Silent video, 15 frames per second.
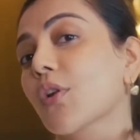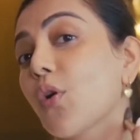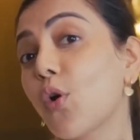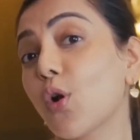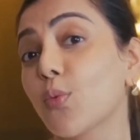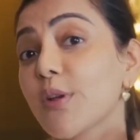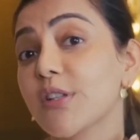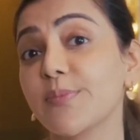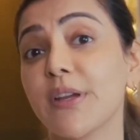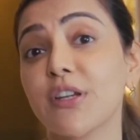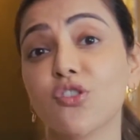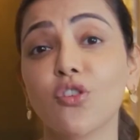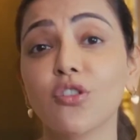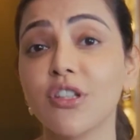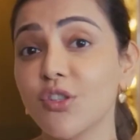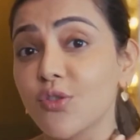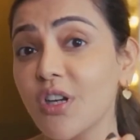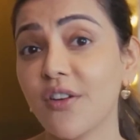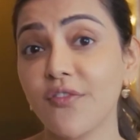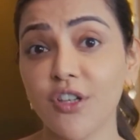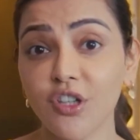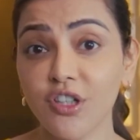Always make sure that you
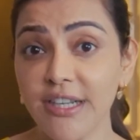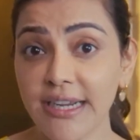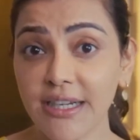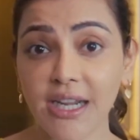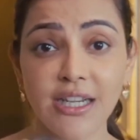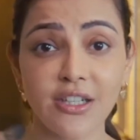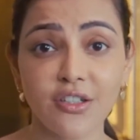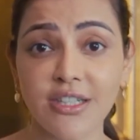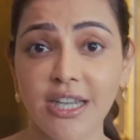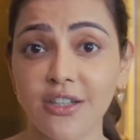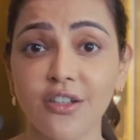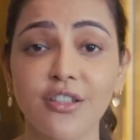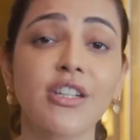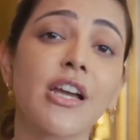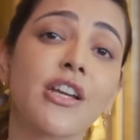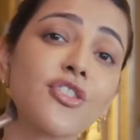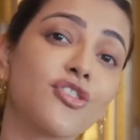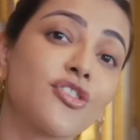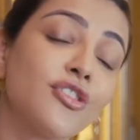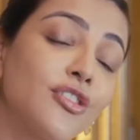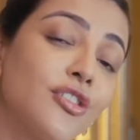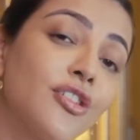cover your neck and your
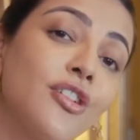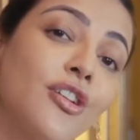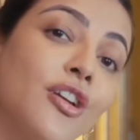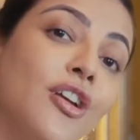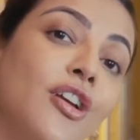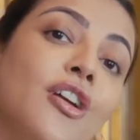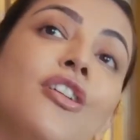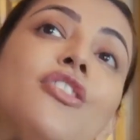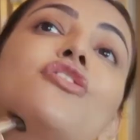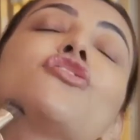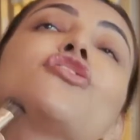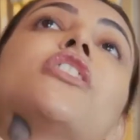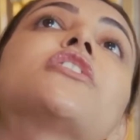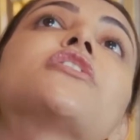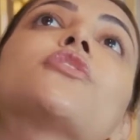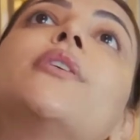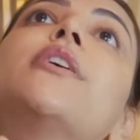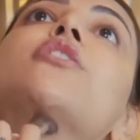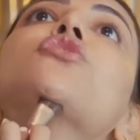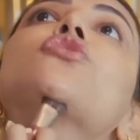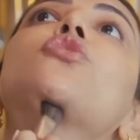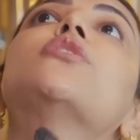décolletage just to
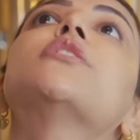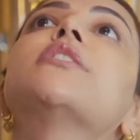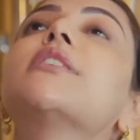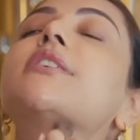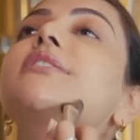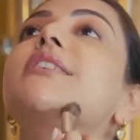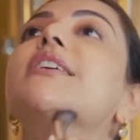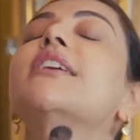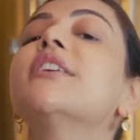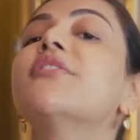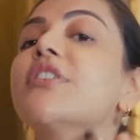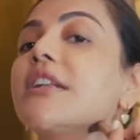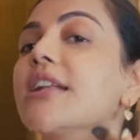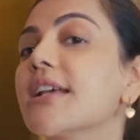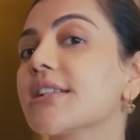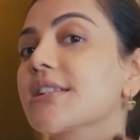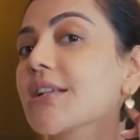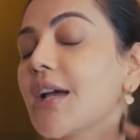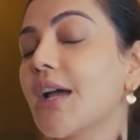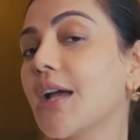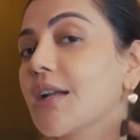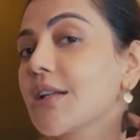ensure that there's evenness
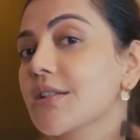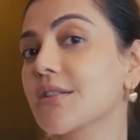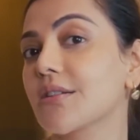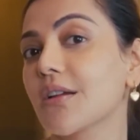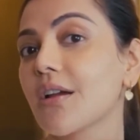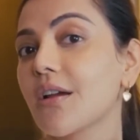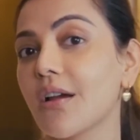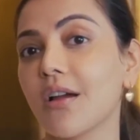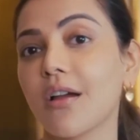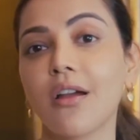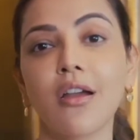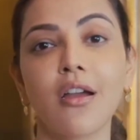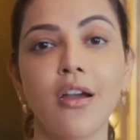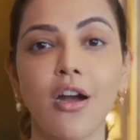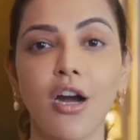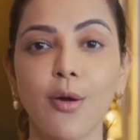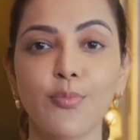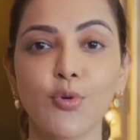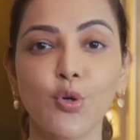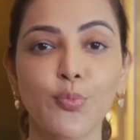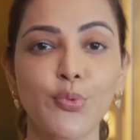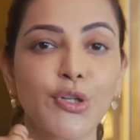and
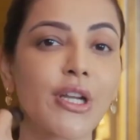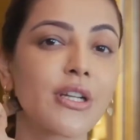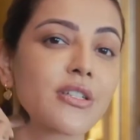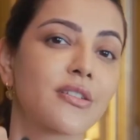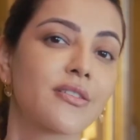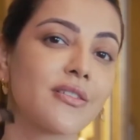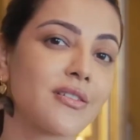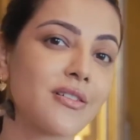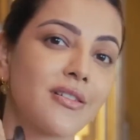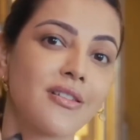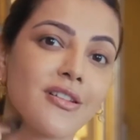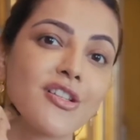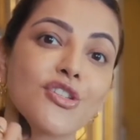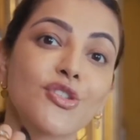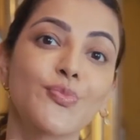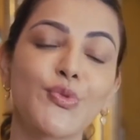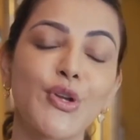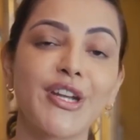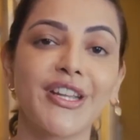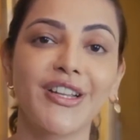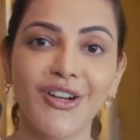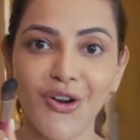appropriate
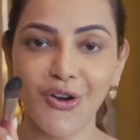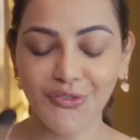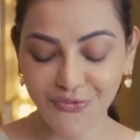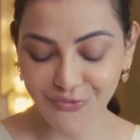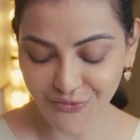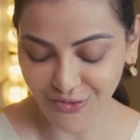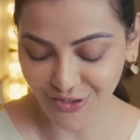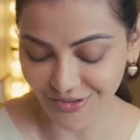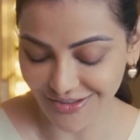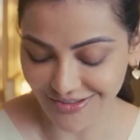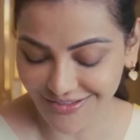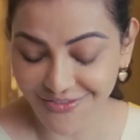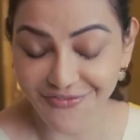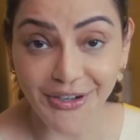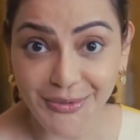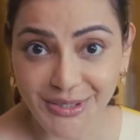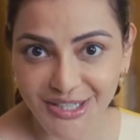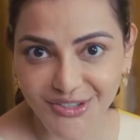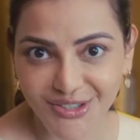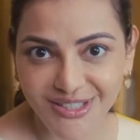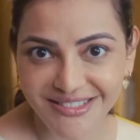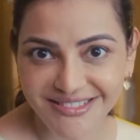spreading of the
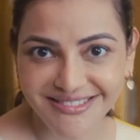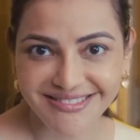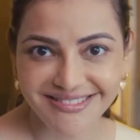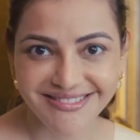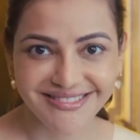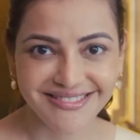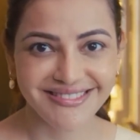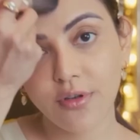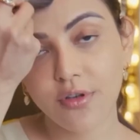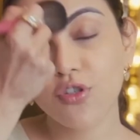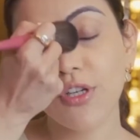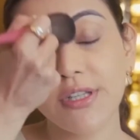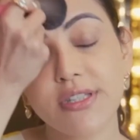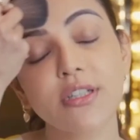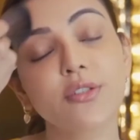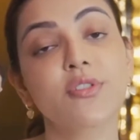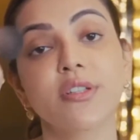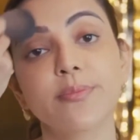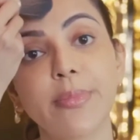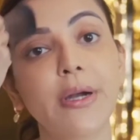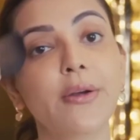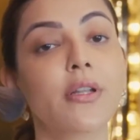foundation.
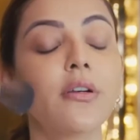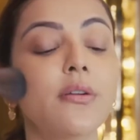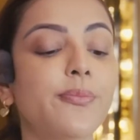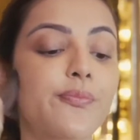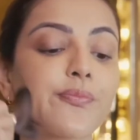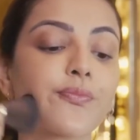Translucent powder,